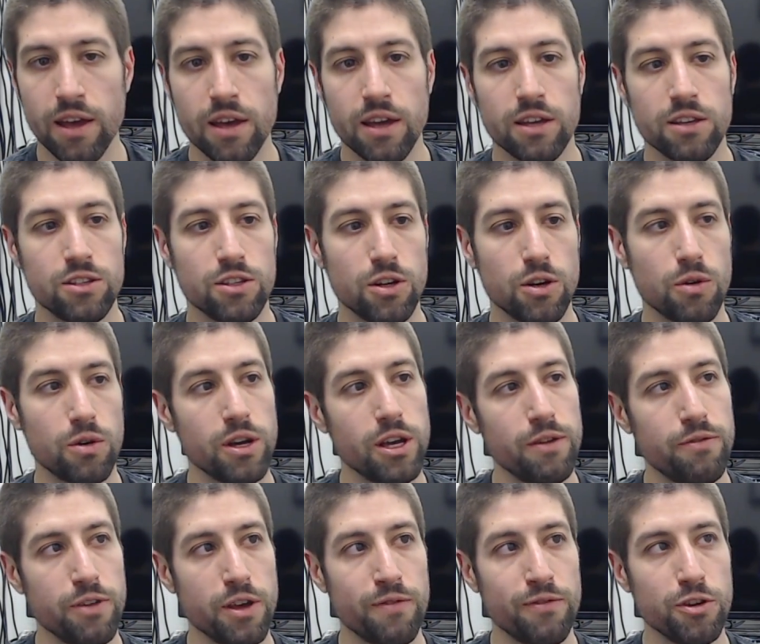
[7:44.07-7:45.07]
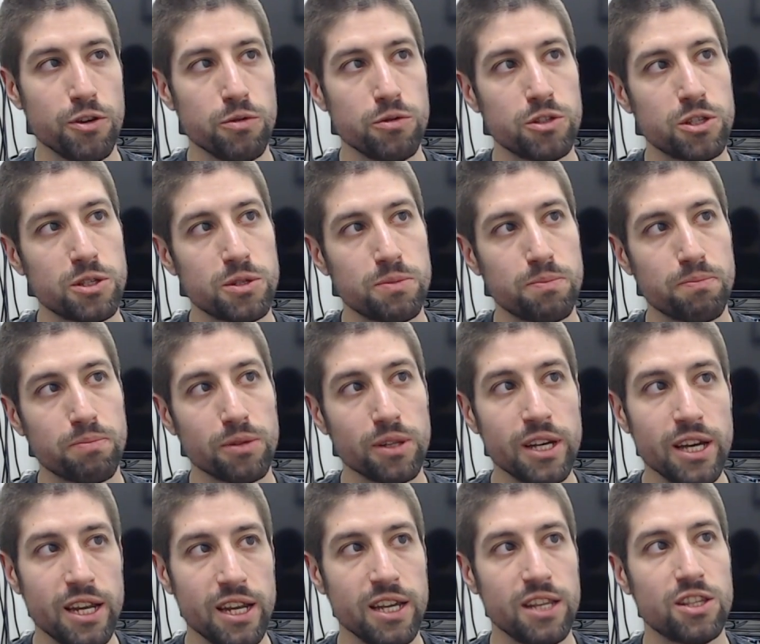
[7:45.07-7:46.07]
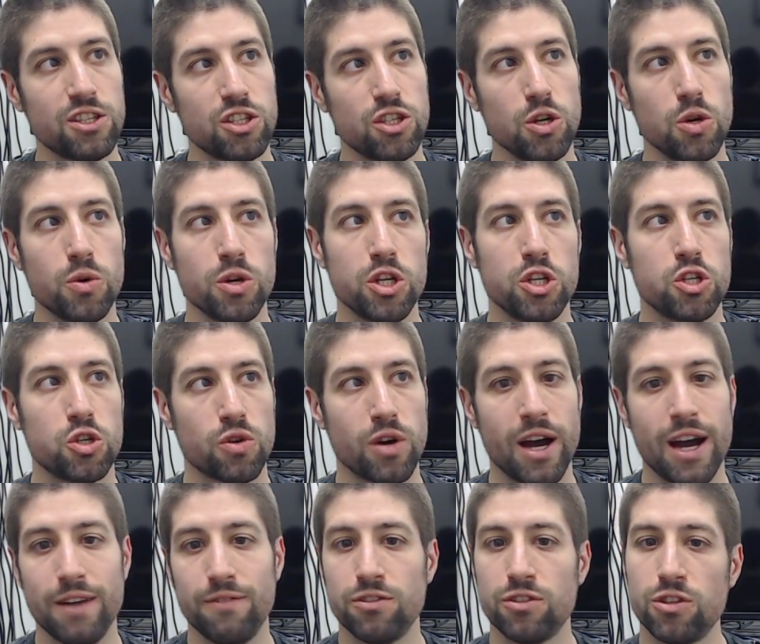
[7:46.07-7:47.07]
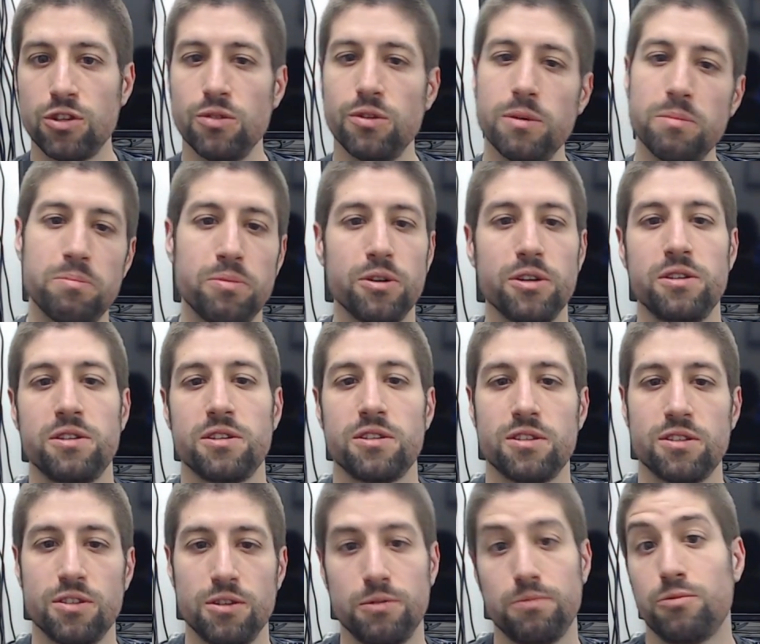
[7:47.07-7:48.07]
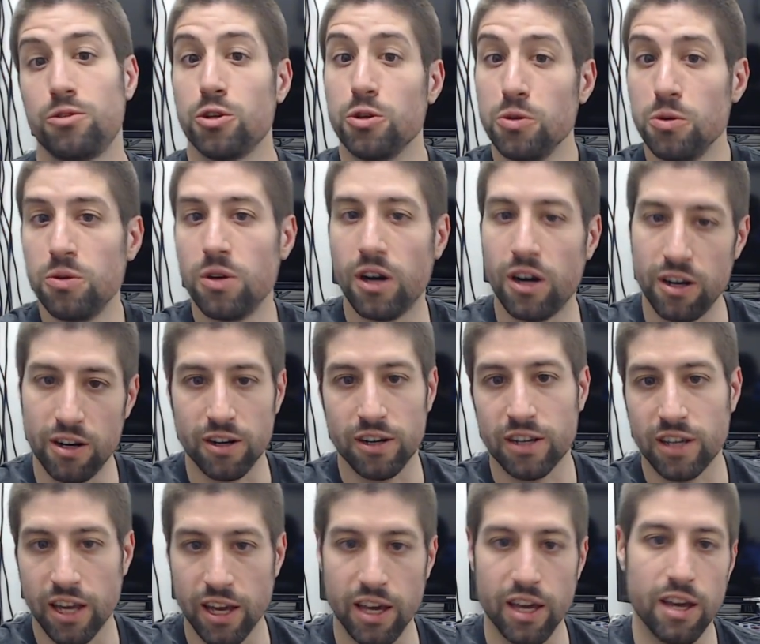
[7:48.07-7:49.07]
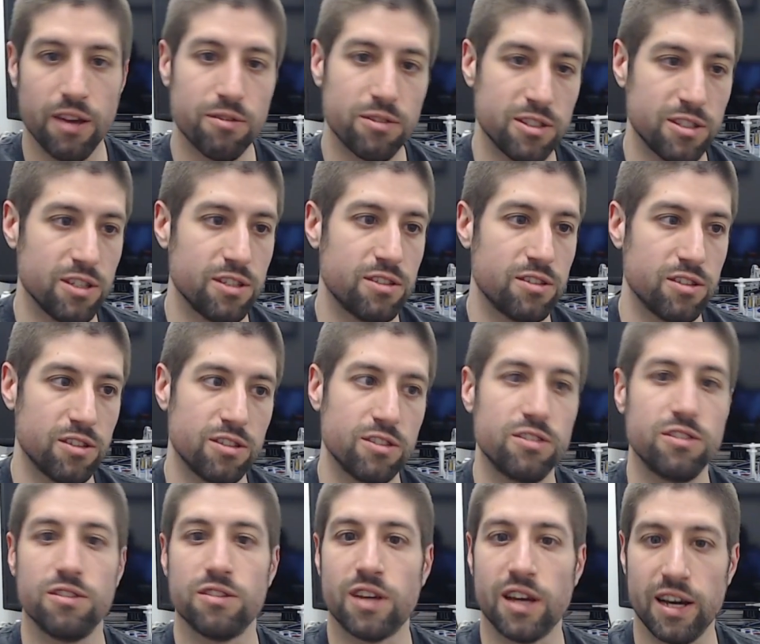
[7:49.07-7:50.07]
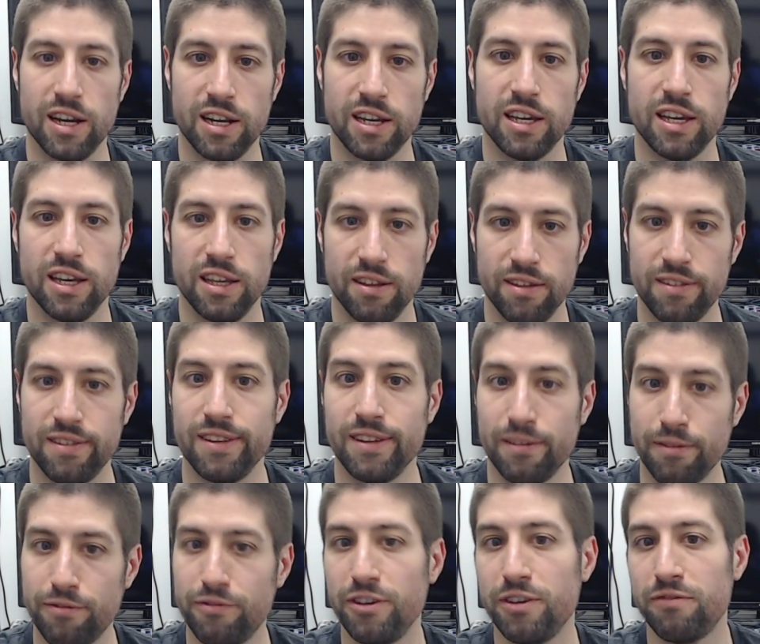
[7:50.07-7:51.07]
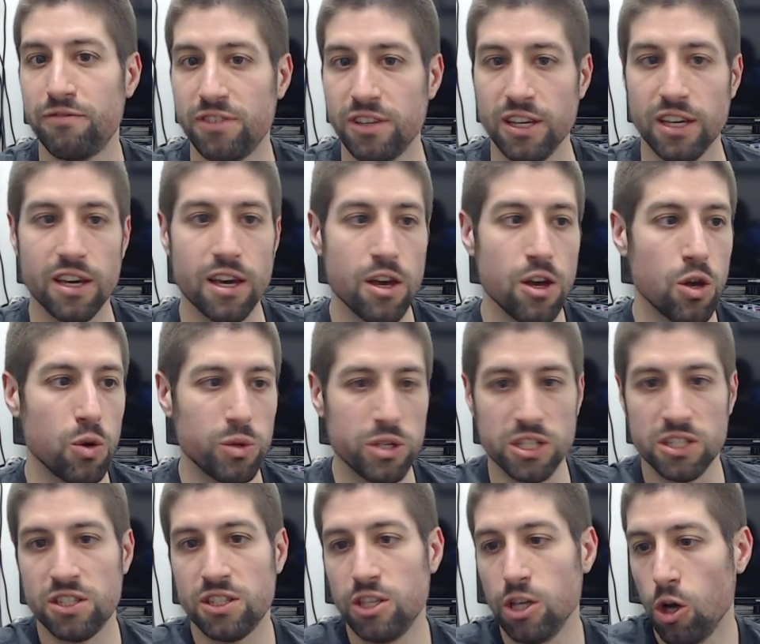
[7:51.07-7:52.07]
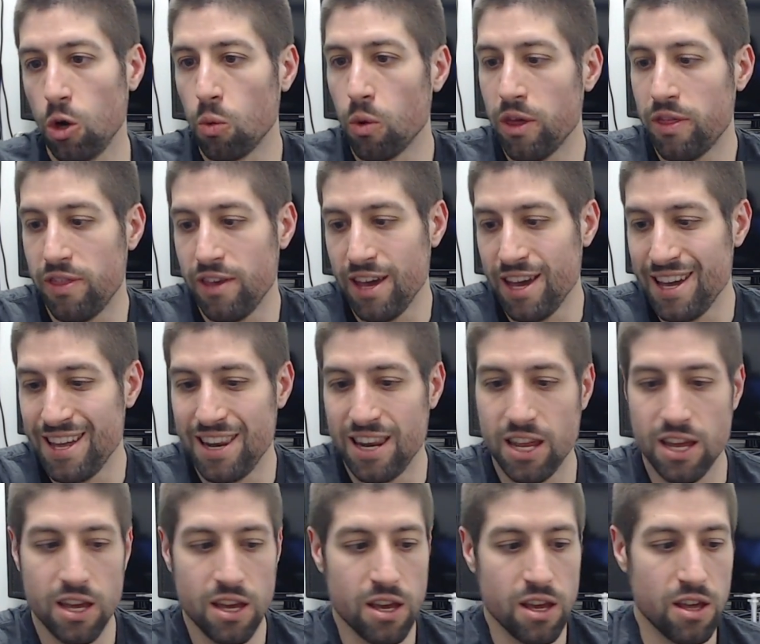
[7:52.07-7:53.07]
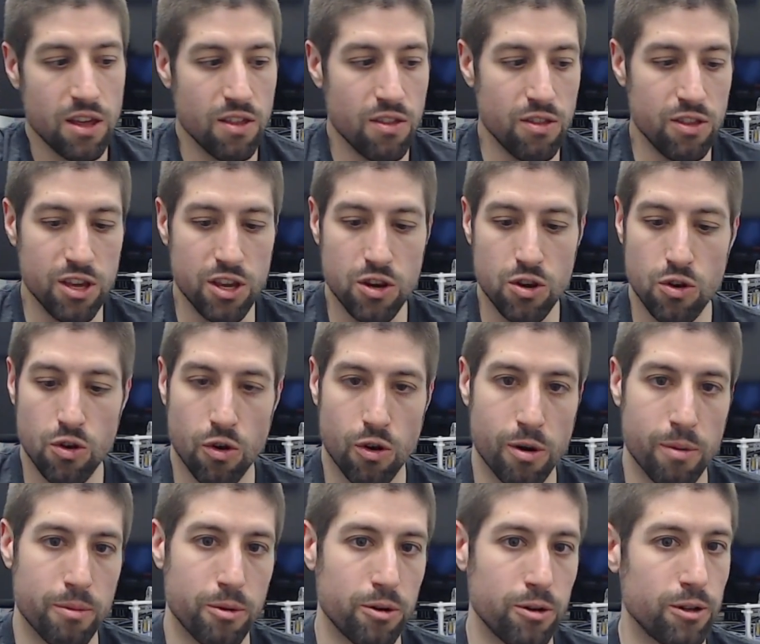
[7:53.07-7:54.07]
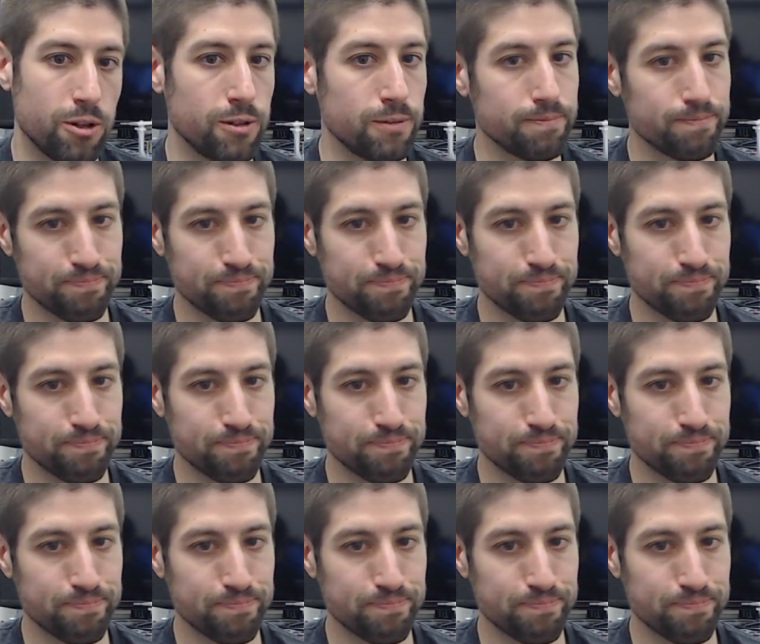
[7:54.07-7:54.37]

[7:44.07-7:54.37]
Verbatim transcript: So if you split it so it drives two inputs, so 200K resistors, you kind of get like 50, which is still within the normal